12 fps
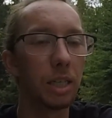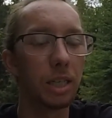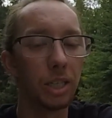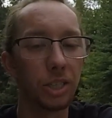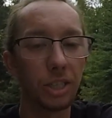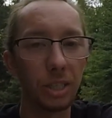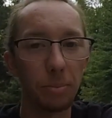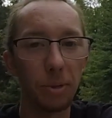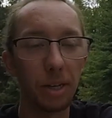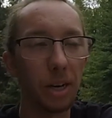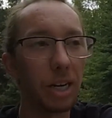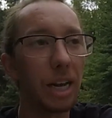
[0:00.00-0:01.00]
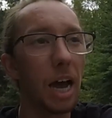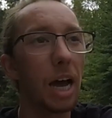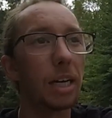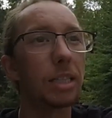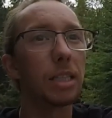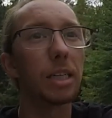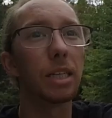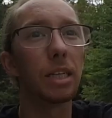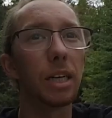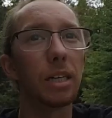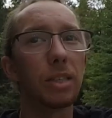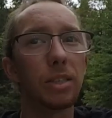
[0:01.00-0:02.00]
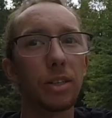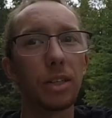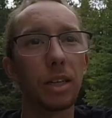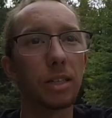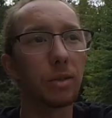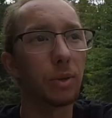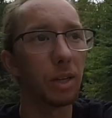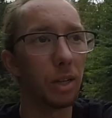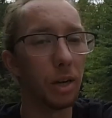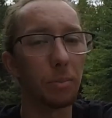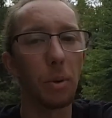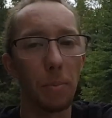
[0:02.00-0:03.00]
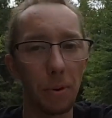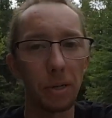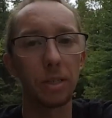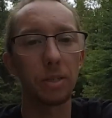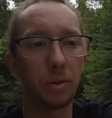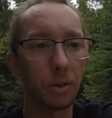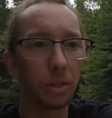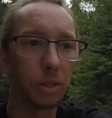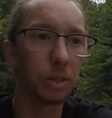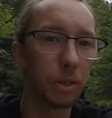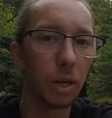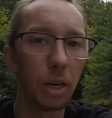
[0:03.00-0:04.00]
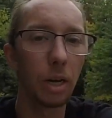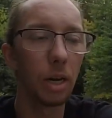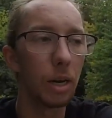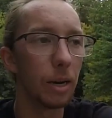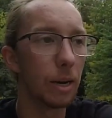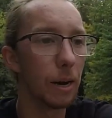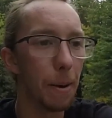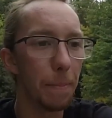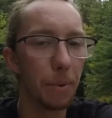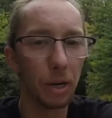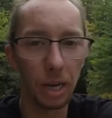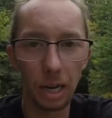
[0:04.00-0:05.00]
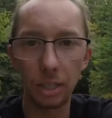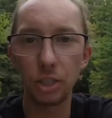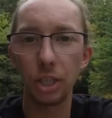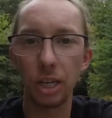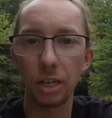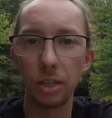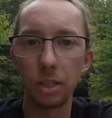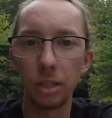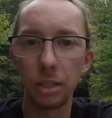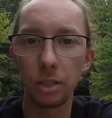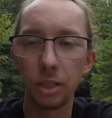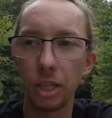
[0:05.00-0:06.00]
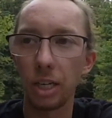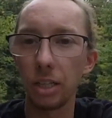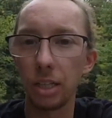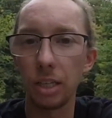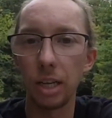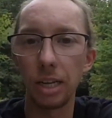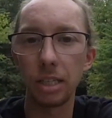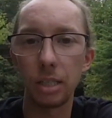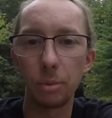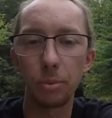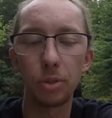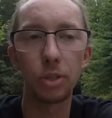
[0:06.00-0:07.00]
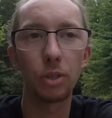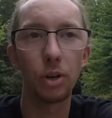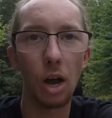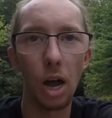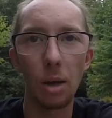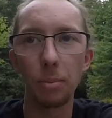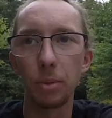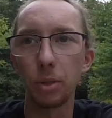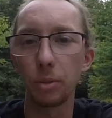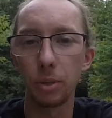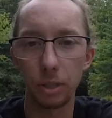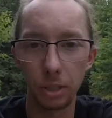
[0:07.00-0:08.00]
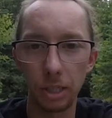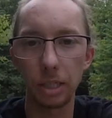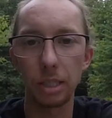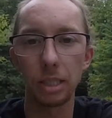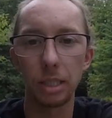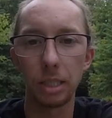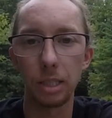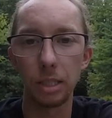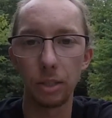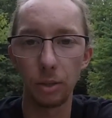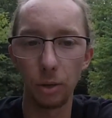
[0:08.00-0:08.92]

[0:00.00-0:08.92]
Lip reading: She is a pig on gas, so that's where a lot of my money is going to. But yeah, channel in, like, subscribe, do what you guys need to do.